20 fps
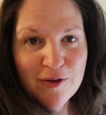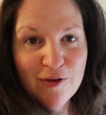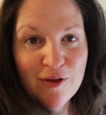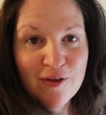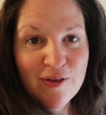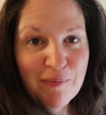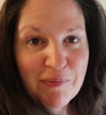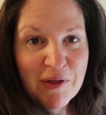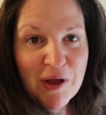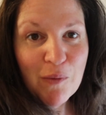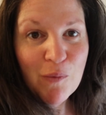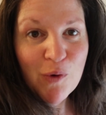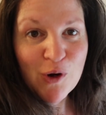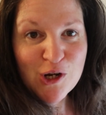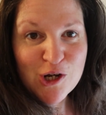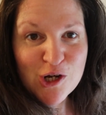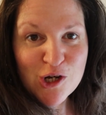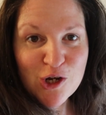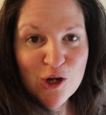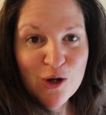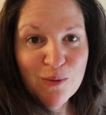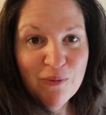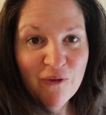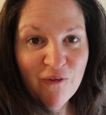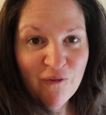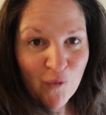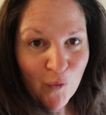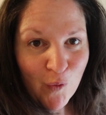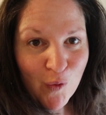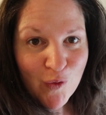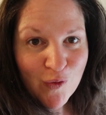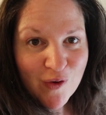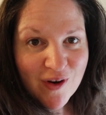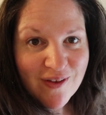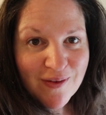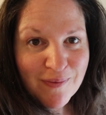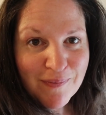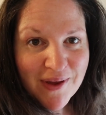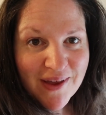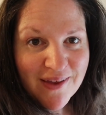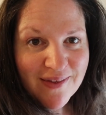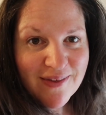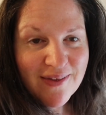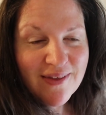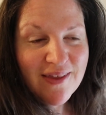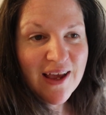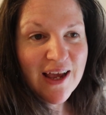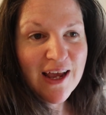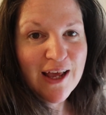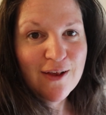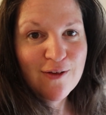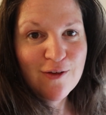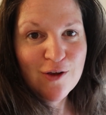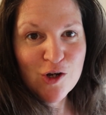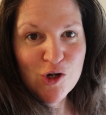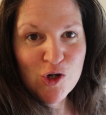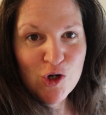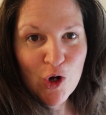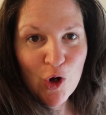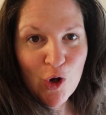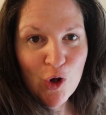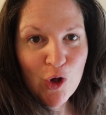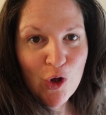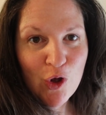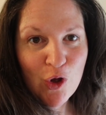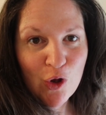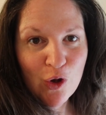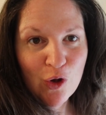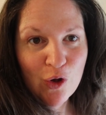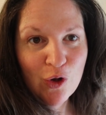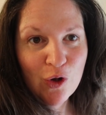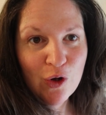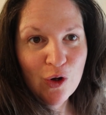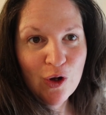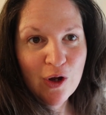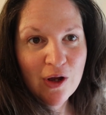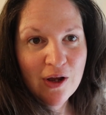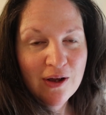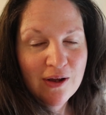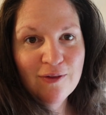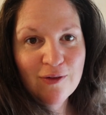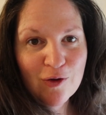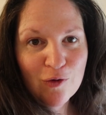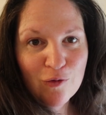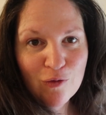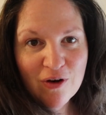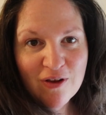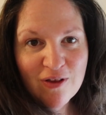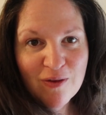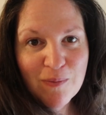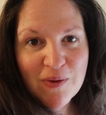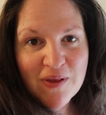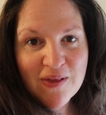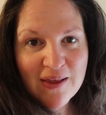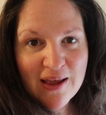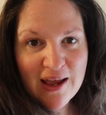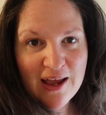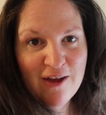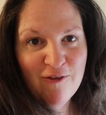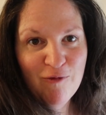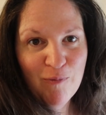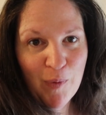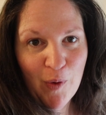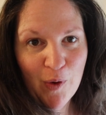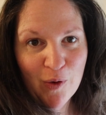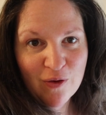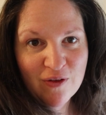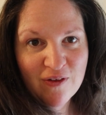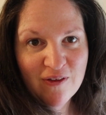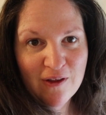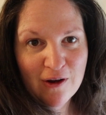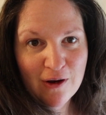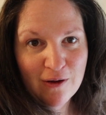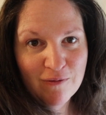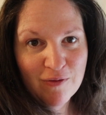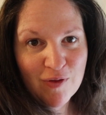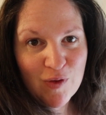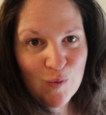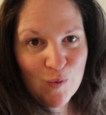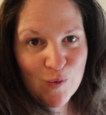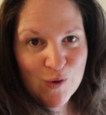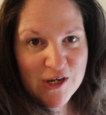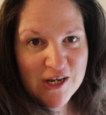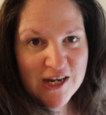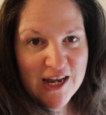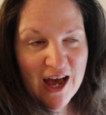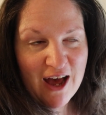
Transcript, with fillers: So something I wanted to do before Christmas is show you the Christmas Eve box that I've sorted